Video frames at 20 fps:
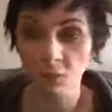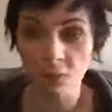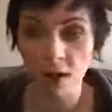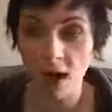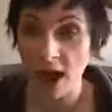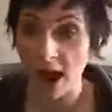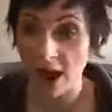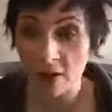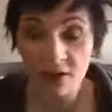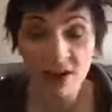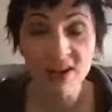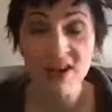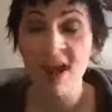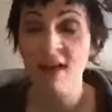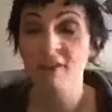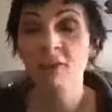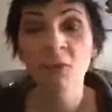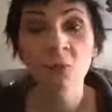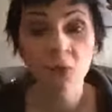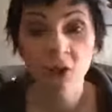I
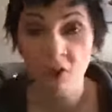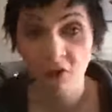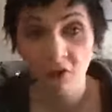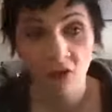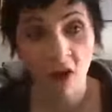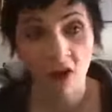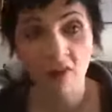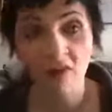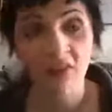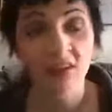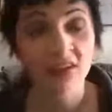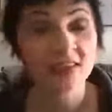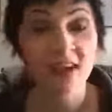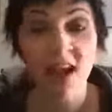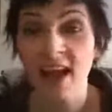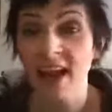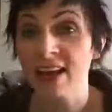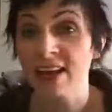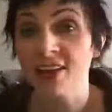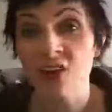never would have thought of this.
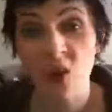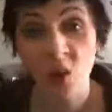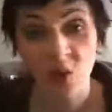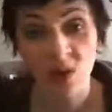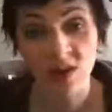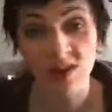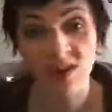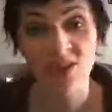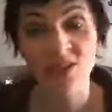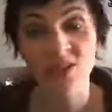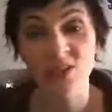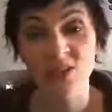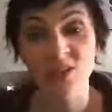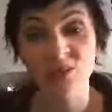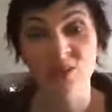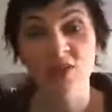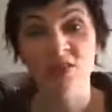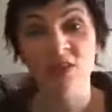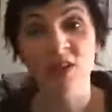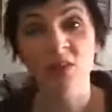I had no idea that this
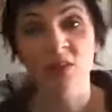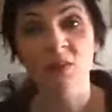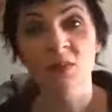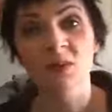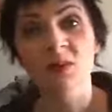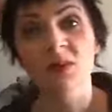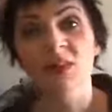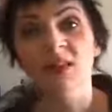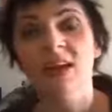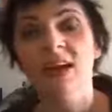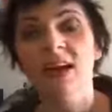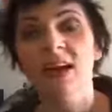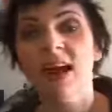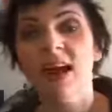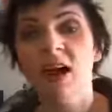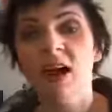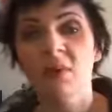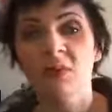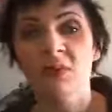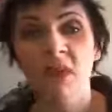was available.
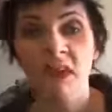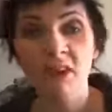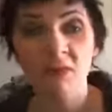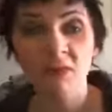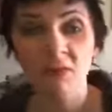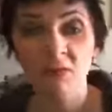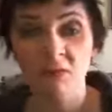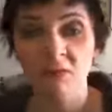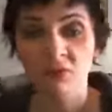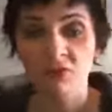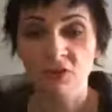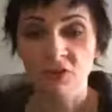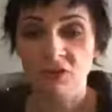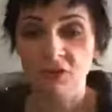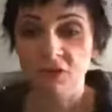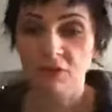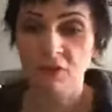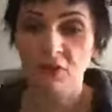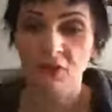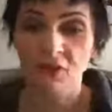Thank you to
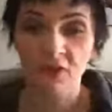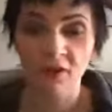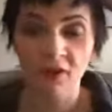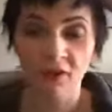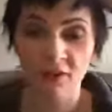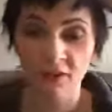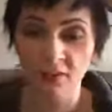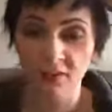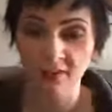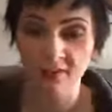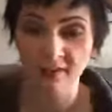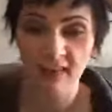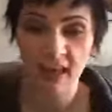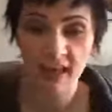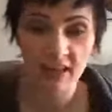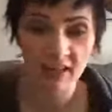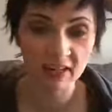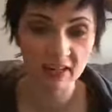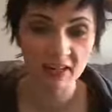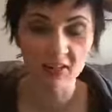Patricia for
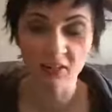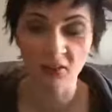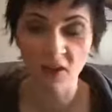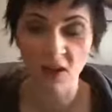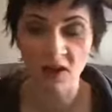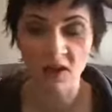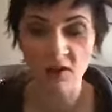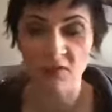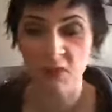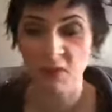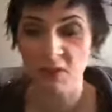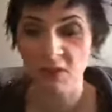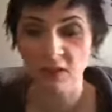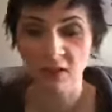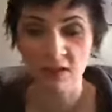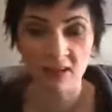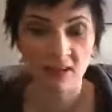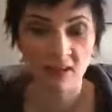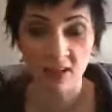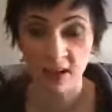sending this along to me,
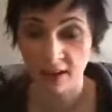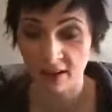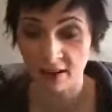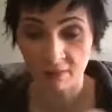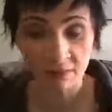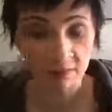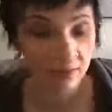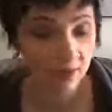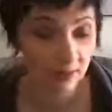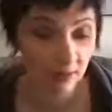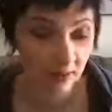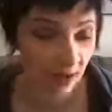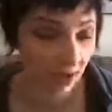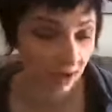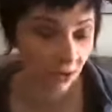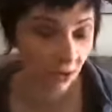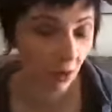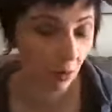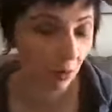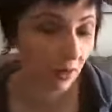because I
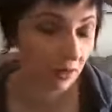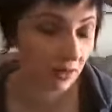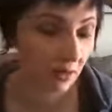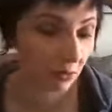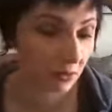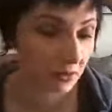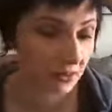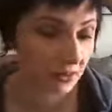had no idea it was